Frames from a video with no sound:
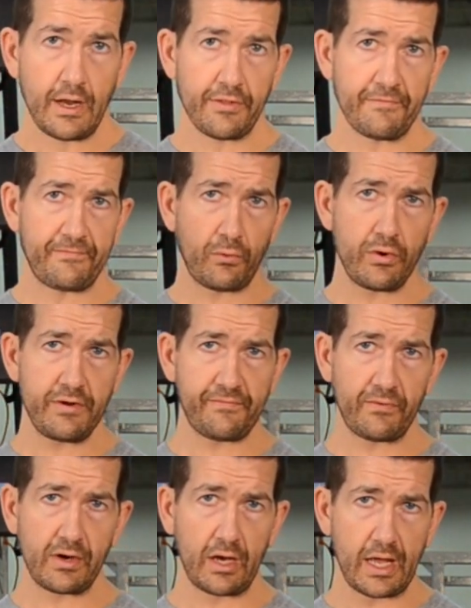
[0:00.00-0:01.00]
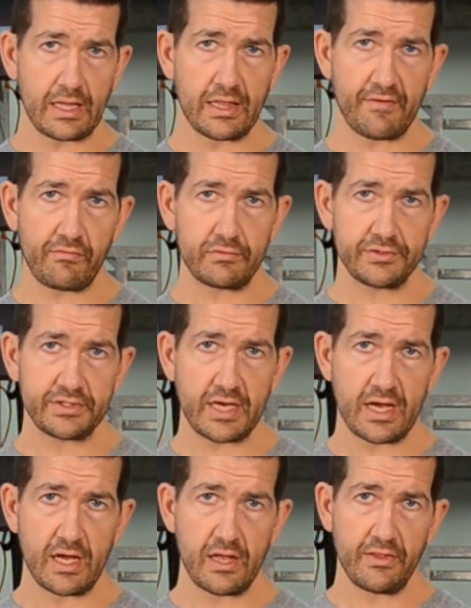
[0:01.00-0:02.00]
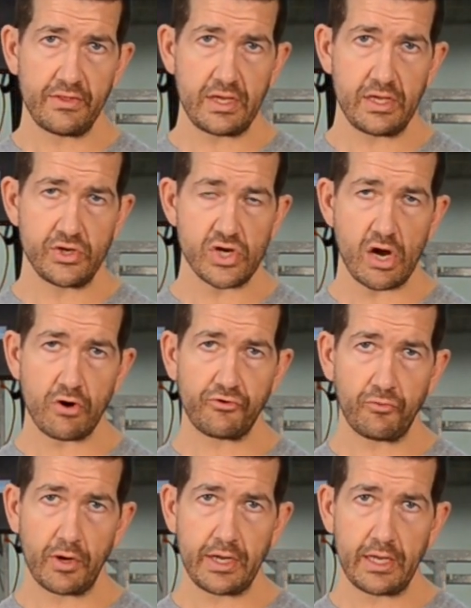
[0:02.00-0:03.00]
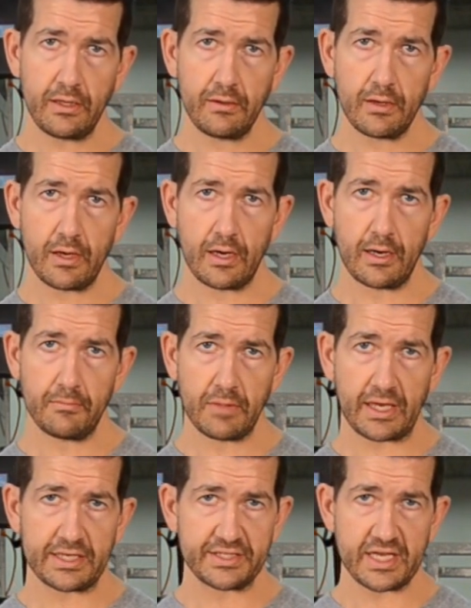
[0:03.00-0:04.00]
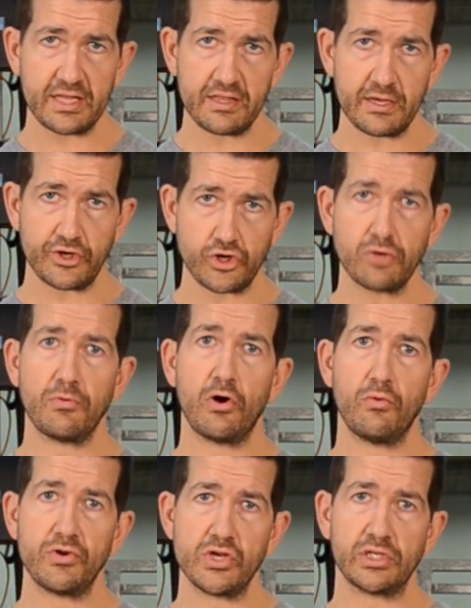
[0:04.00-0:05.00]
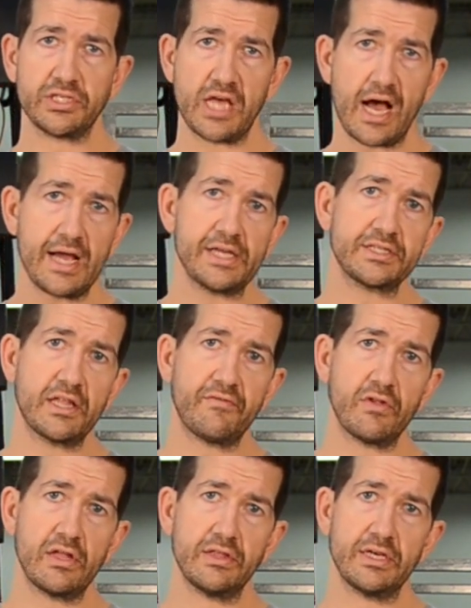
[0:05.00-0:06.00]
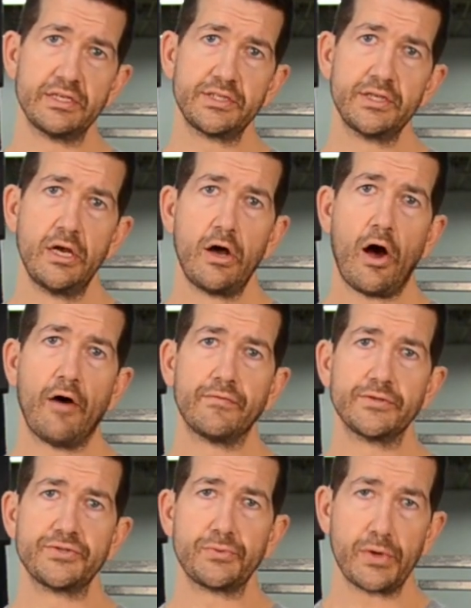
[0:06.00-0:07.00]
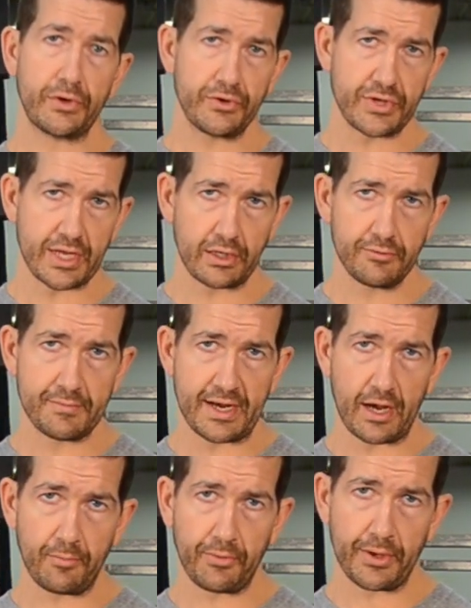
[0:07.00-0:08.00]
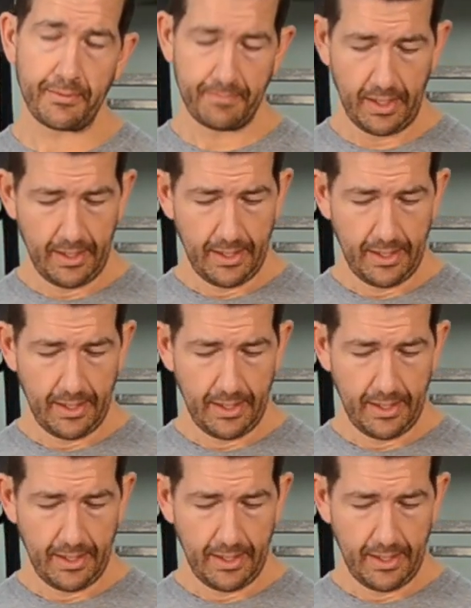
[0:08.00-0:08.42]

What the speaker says: Now, the 4 different light levels on the JR20, like I said, the turbo, which is the highest level on this, offers 310 lumen output.